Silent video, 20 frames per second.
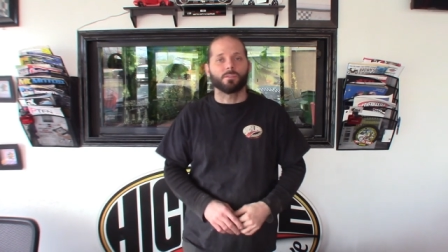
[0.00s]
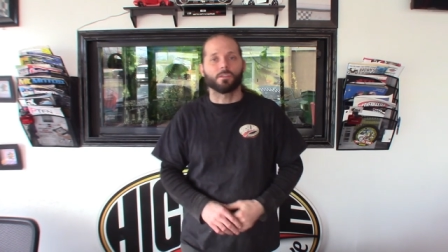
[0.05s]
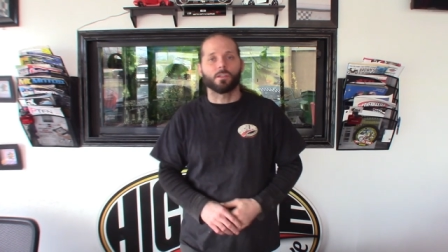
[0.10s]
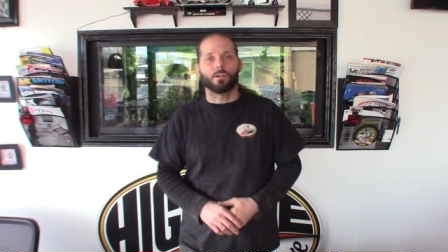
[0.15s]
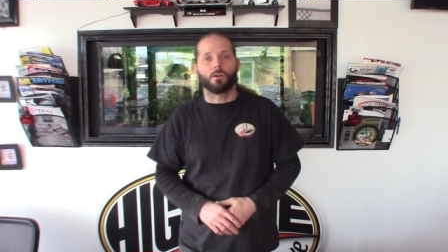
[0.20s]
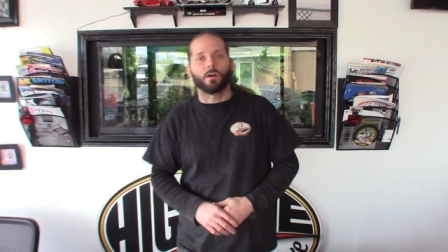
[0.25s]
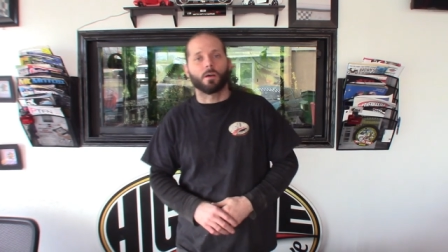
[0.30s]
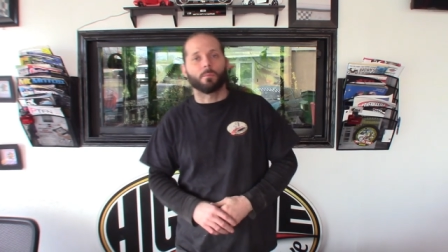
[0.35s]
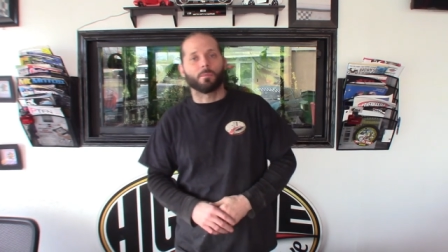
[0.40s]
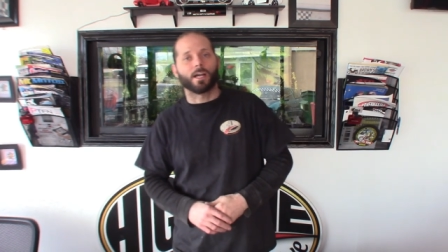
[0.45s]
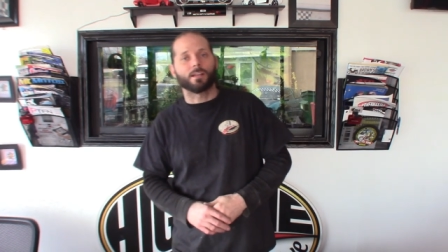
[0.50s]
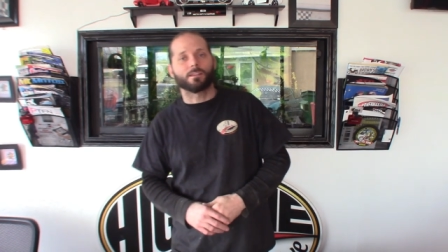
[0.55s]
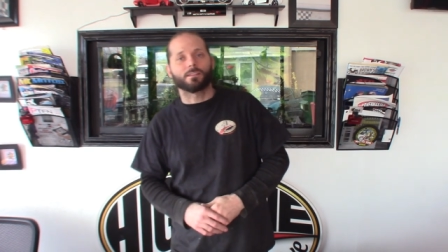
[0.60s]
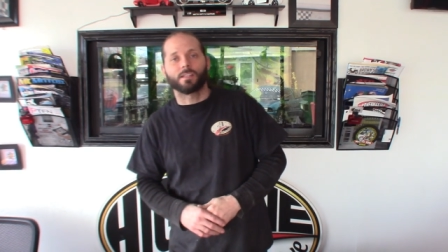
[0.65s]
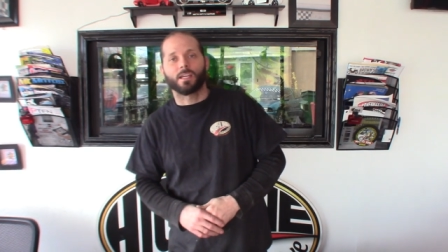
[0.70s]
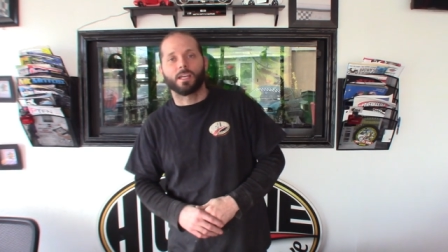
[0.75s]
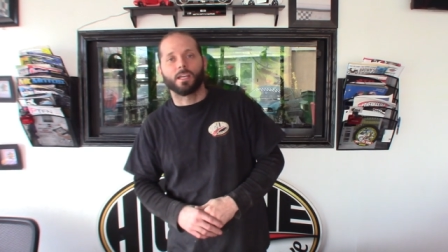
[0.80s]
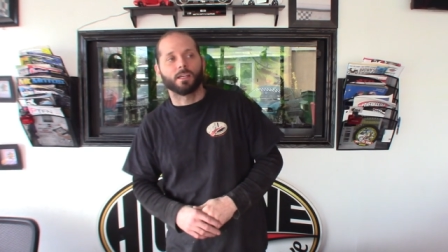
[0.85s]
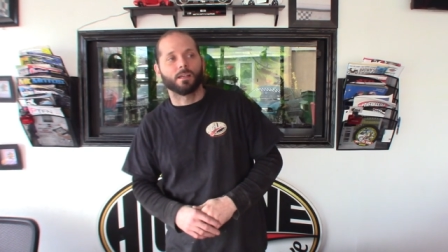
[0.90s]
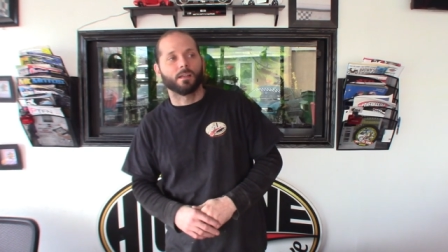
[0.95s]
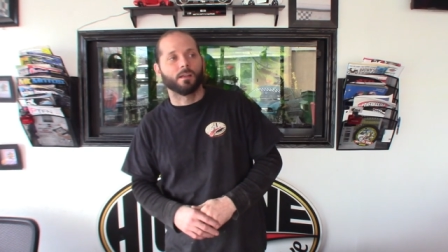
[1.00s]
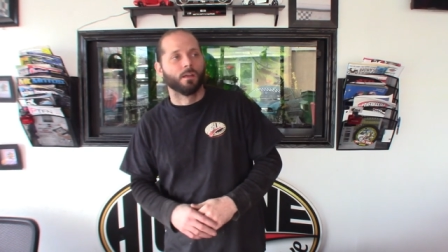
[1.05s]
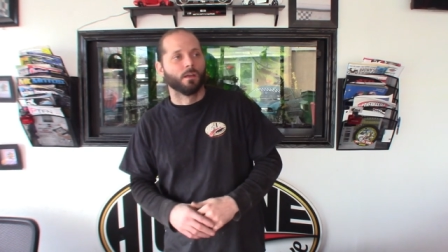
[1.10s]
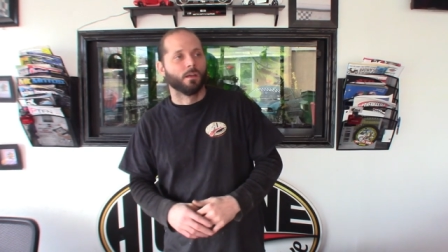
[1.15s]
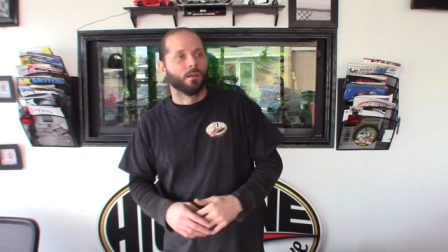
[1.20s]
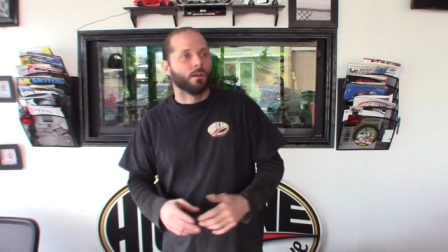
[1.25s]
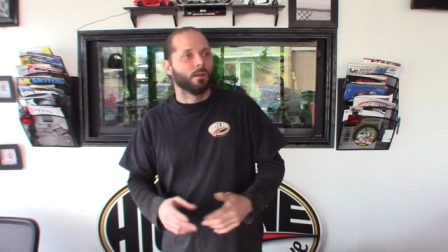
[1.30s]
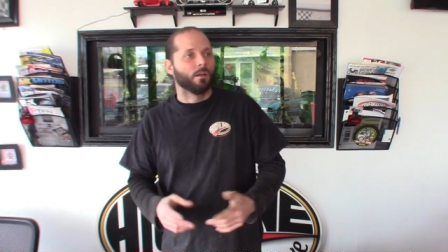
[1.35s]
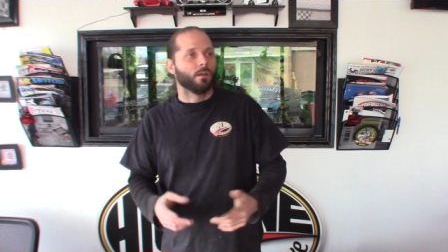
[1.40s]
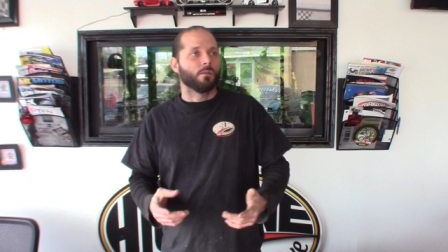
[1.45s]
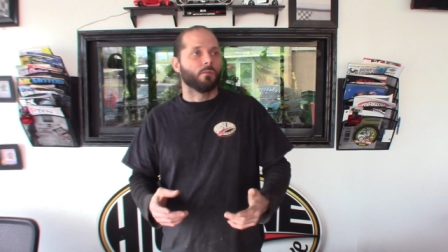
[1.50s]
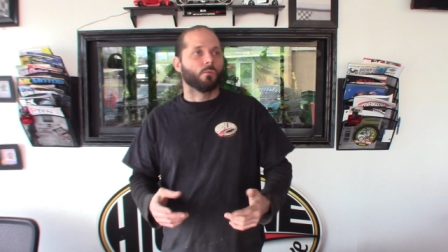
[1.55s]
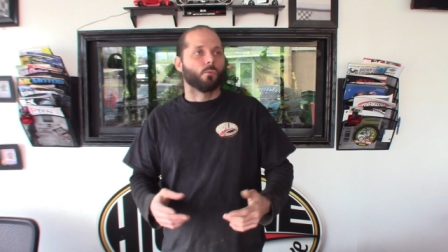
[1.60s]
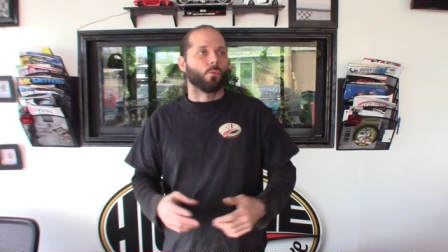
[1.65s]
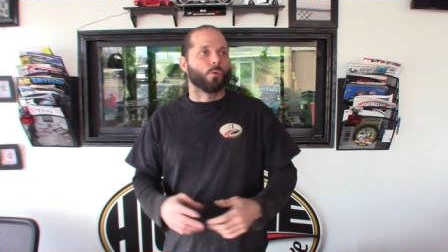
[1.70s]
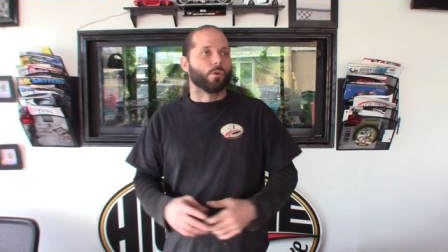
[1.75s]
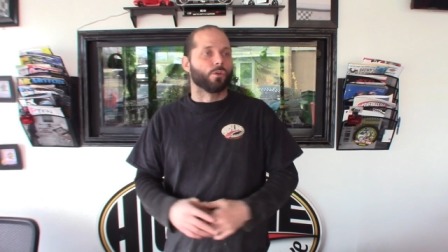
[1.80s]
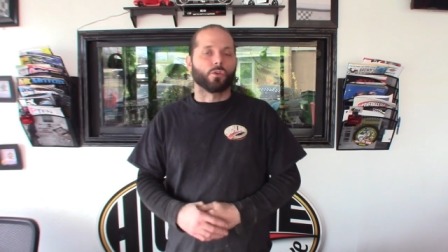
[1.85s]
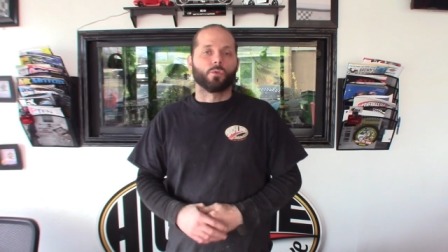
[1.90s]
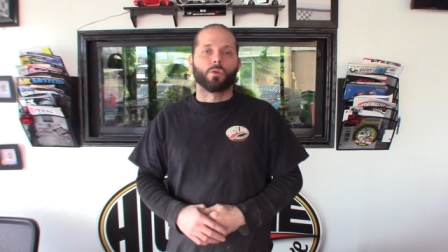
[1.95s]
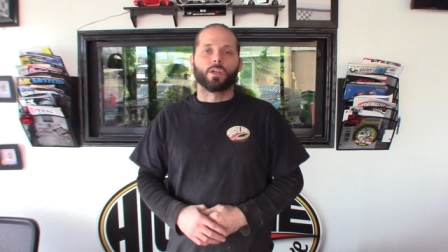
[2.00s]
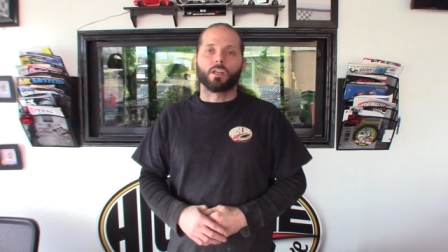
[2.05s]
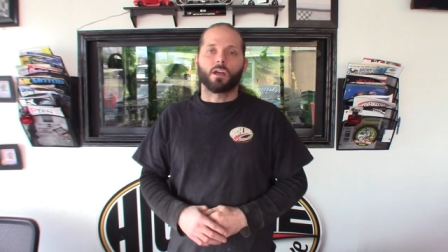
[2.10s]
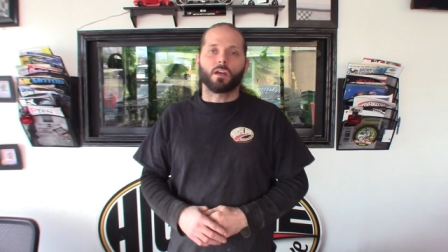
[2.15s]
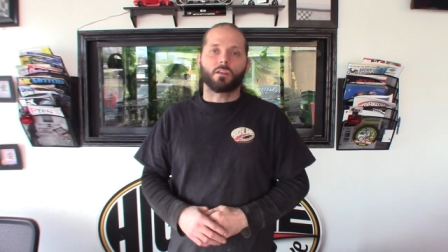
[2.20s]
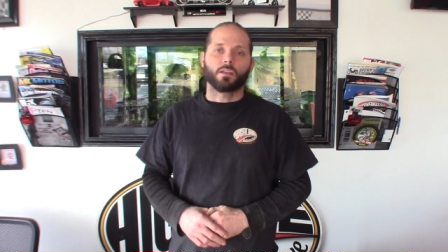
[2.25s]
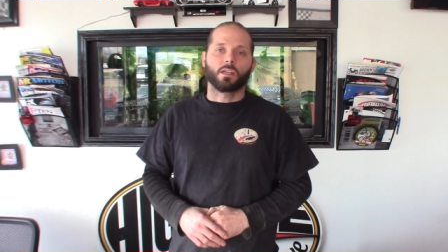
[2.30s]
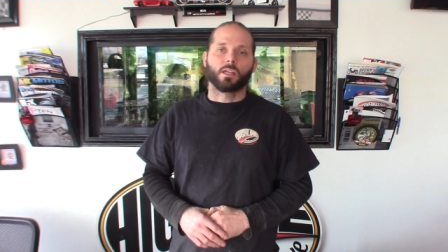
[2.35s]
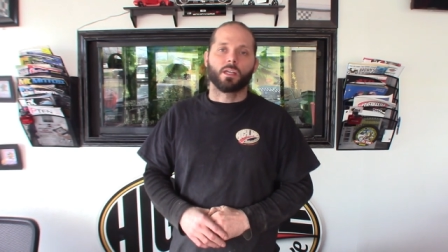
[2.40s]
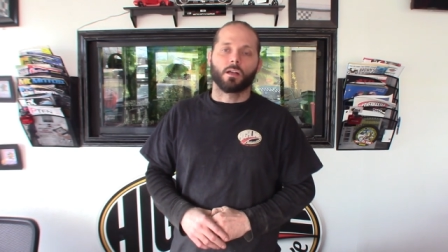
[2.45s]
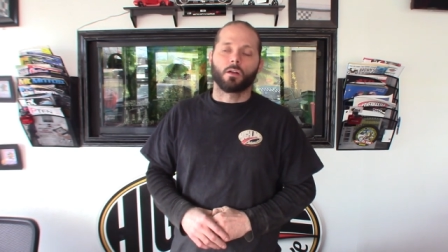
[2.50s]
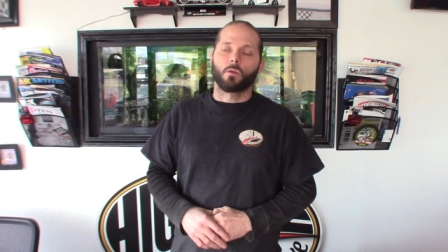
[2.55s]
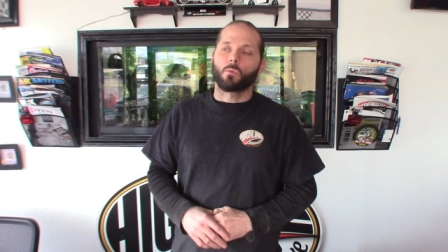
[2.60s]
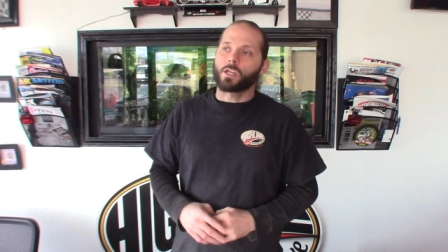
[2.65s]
You know, I'm not saying we're doing nothing here.